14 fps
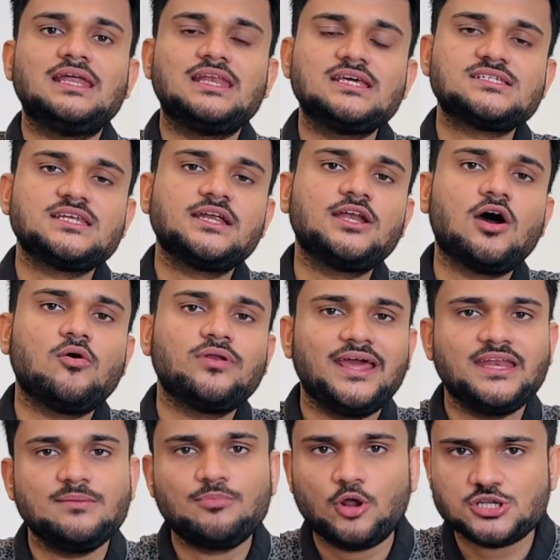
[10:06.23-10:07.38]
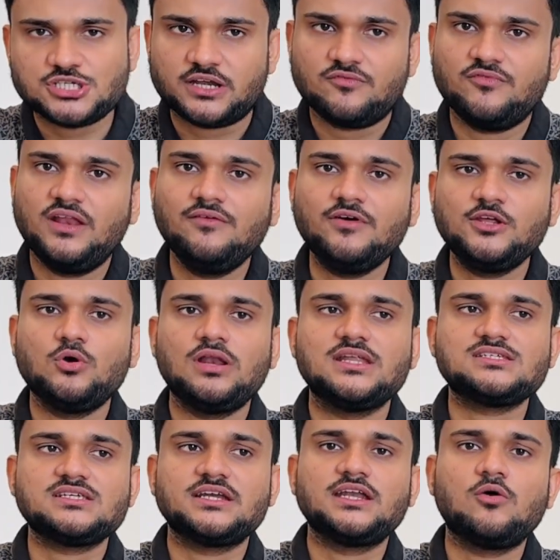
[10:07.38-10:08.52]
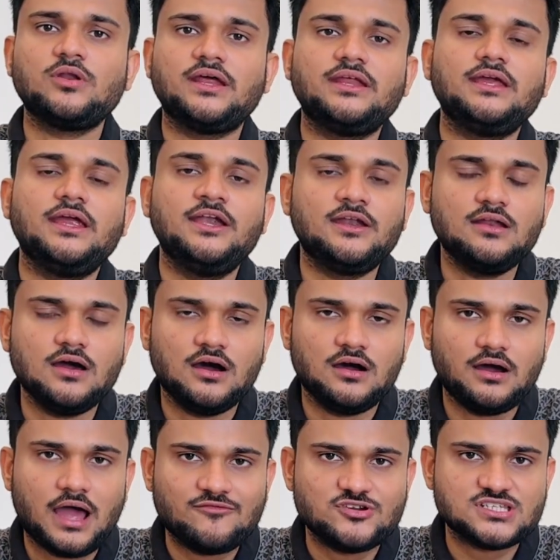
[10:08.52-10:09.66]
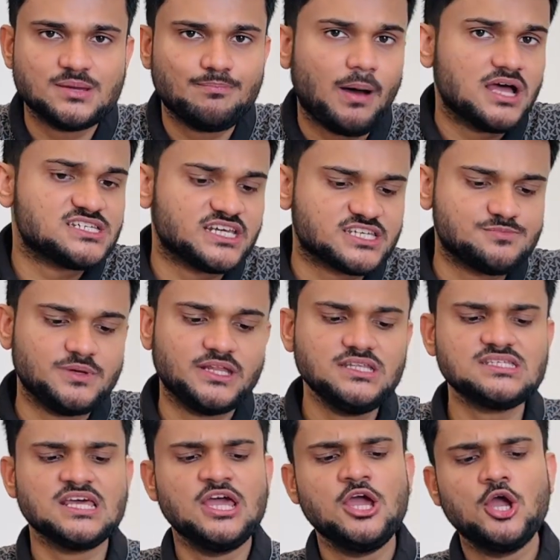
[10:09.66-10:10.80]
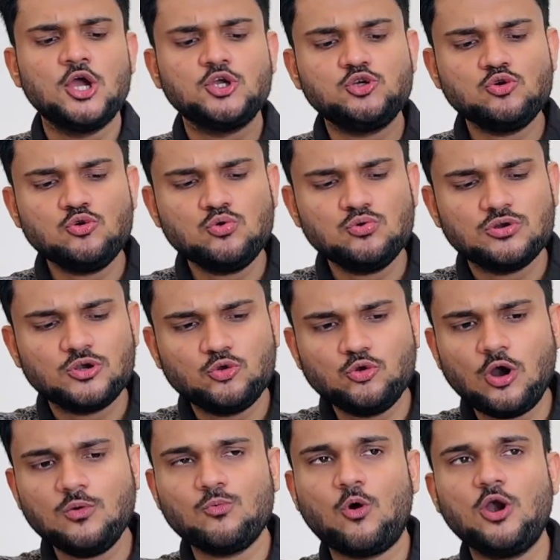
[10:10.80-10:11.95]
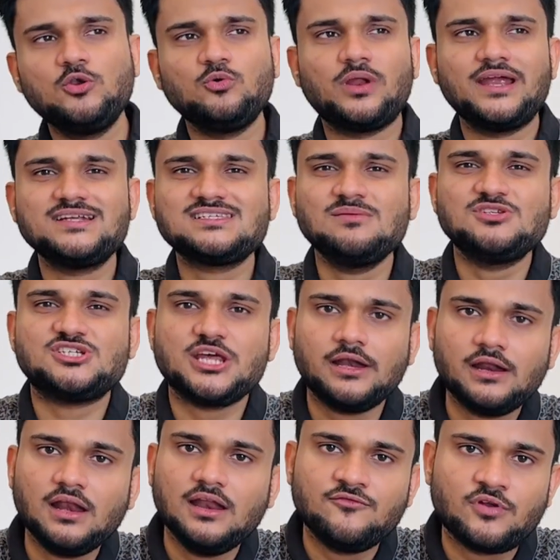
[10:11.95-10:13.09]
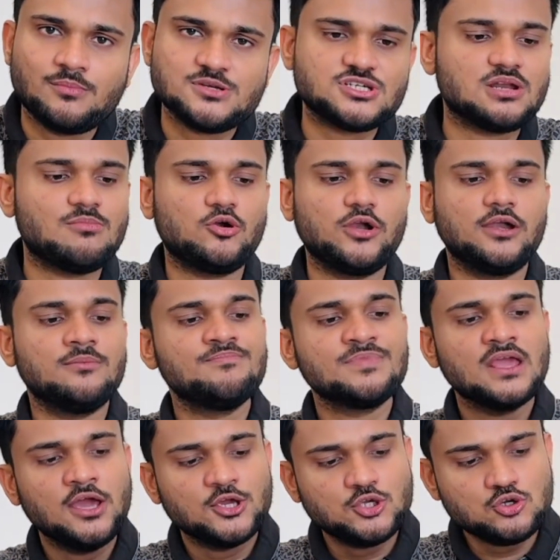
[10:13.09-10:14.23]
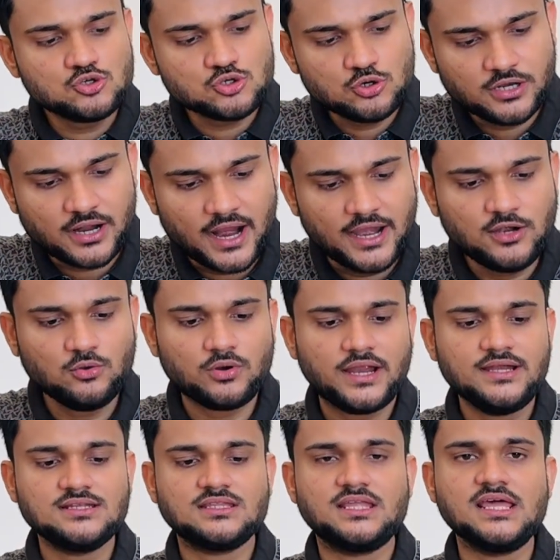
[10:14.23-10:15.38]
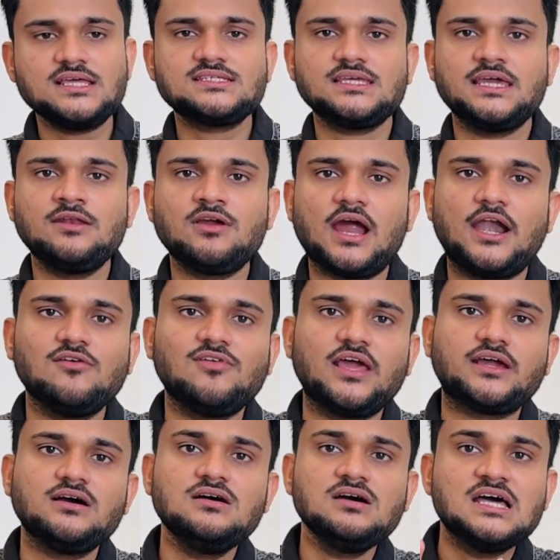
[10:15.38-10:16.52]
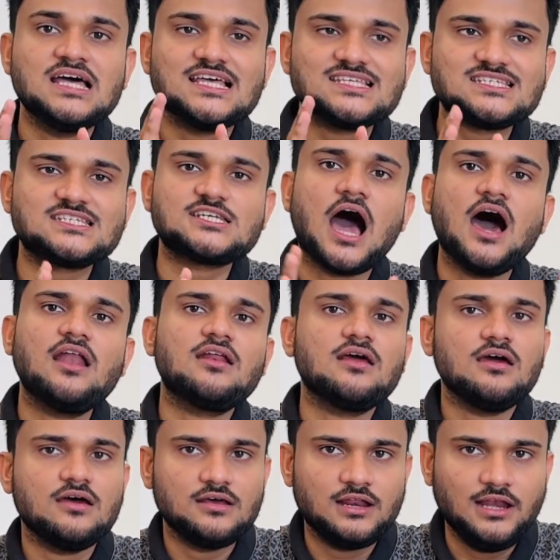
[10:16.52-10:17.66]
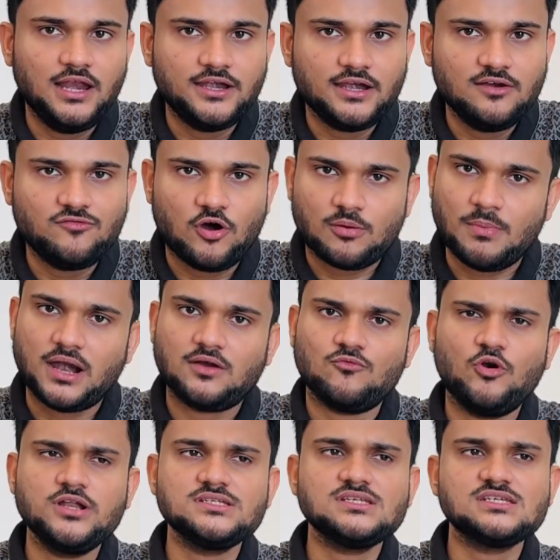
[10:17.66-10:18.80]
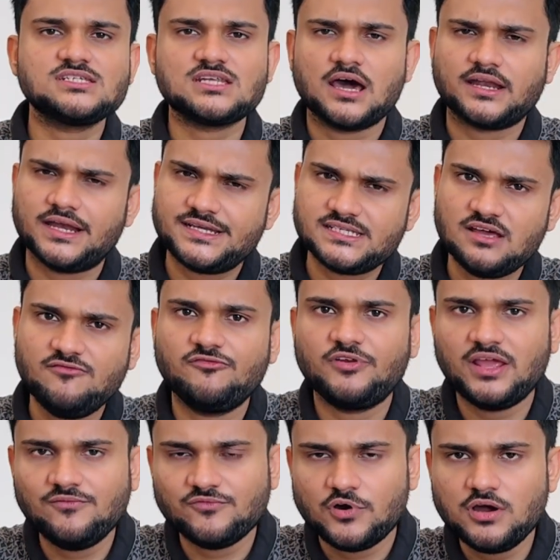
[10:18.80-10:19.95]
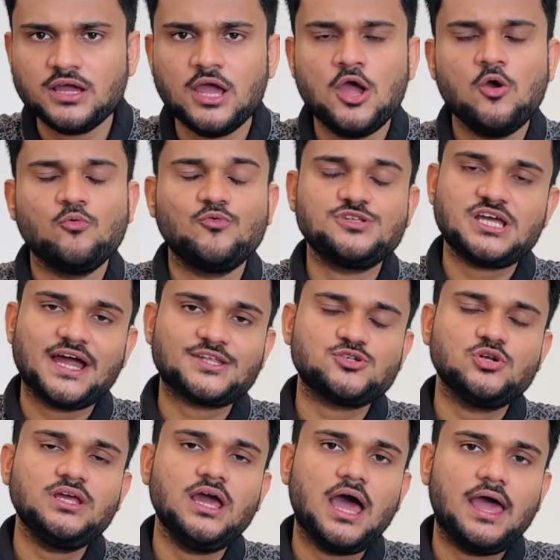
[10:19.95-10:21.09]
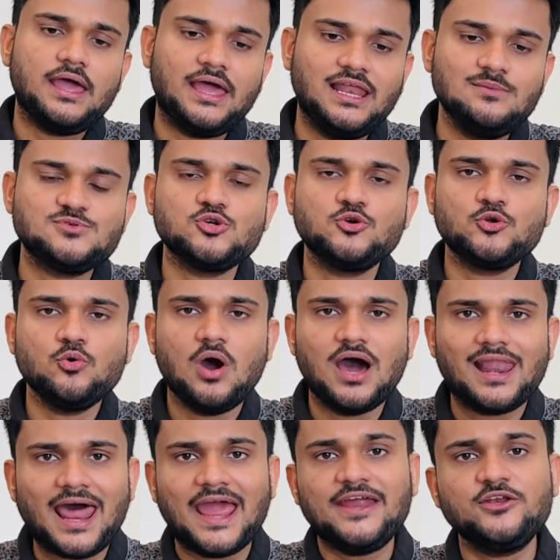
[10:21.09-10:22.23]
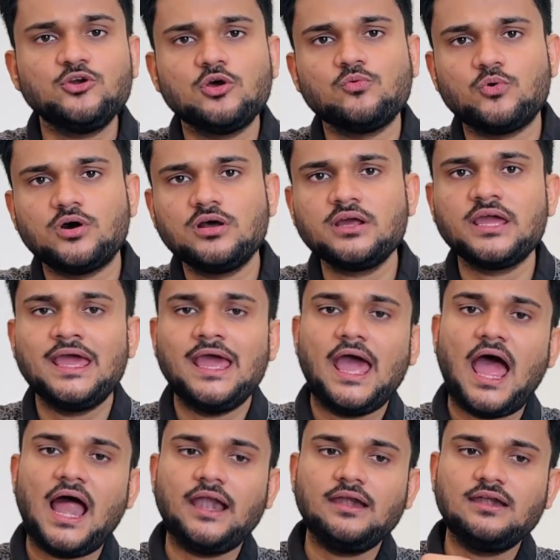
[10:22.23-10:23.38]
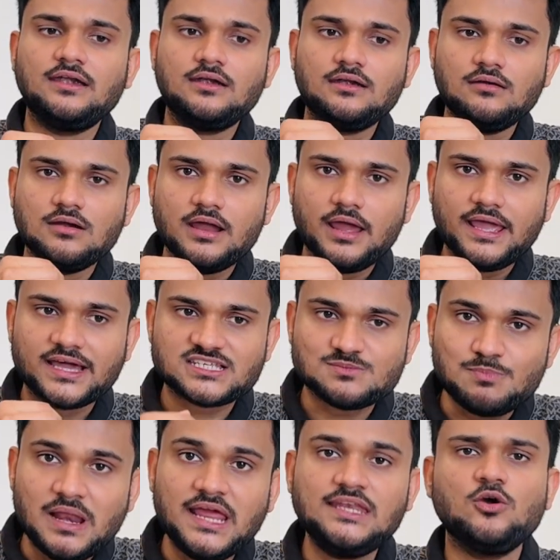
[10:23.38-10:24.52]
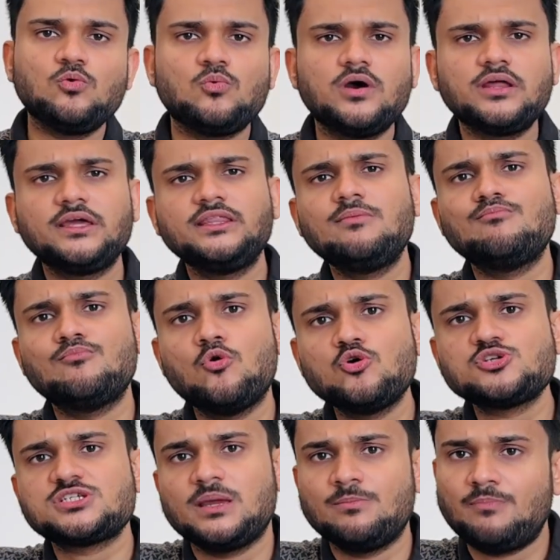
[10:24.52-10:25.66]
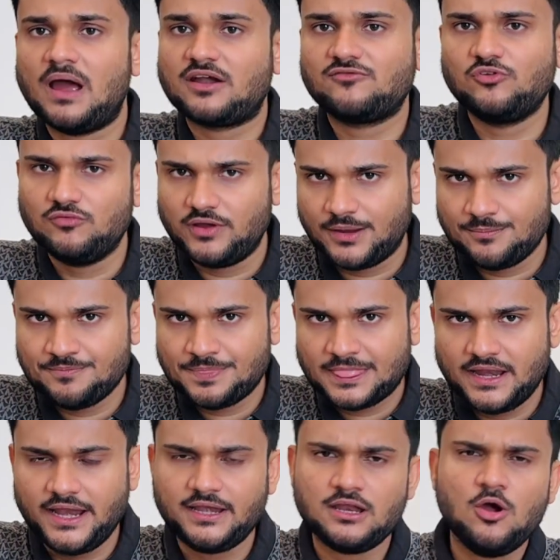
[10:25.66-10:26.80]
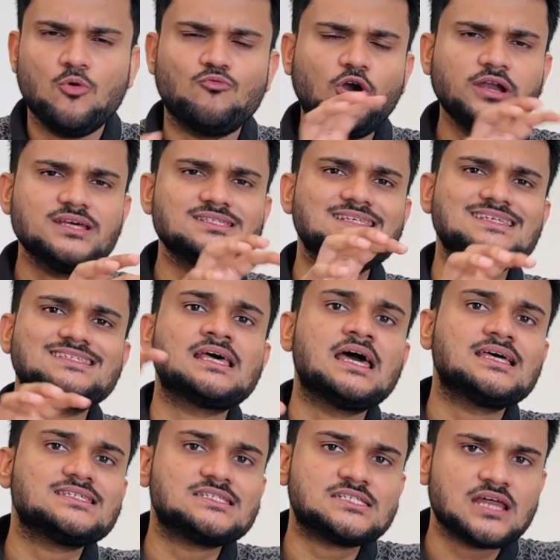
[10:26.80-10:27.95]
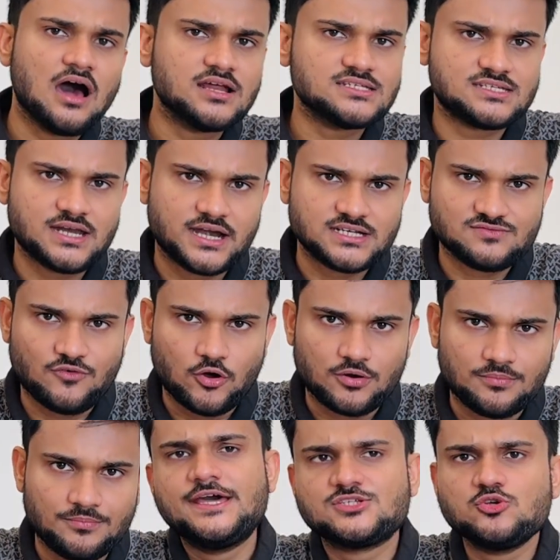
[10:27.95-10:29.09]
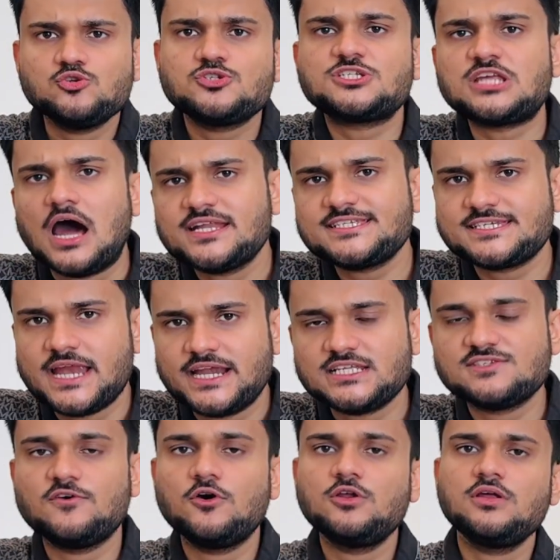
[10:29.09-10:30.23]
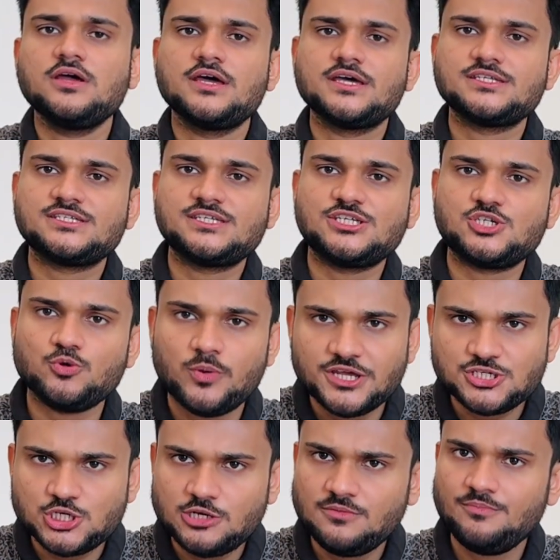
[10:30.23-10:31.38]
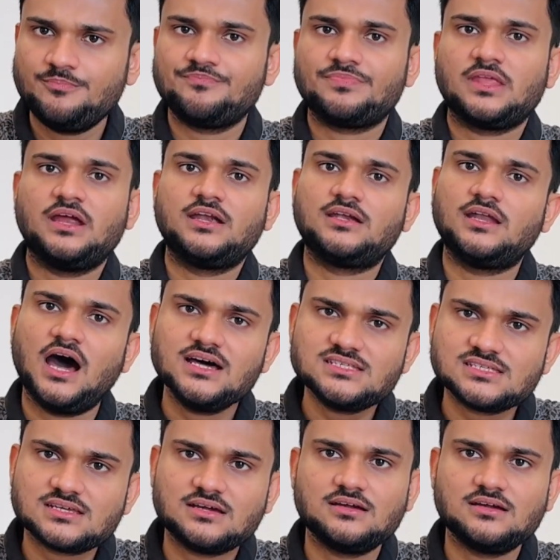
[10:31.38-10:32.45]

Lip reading: listing down any project, whenever you are listing down any, I would say, past experience, you do not want to write some general information about it. You should try to write things in kind of like a star related format. What is a star? It's a framework which actually helps you to align your work and explain your work in the most impactful way, right? What does this star stands for? So star stands for situation, task,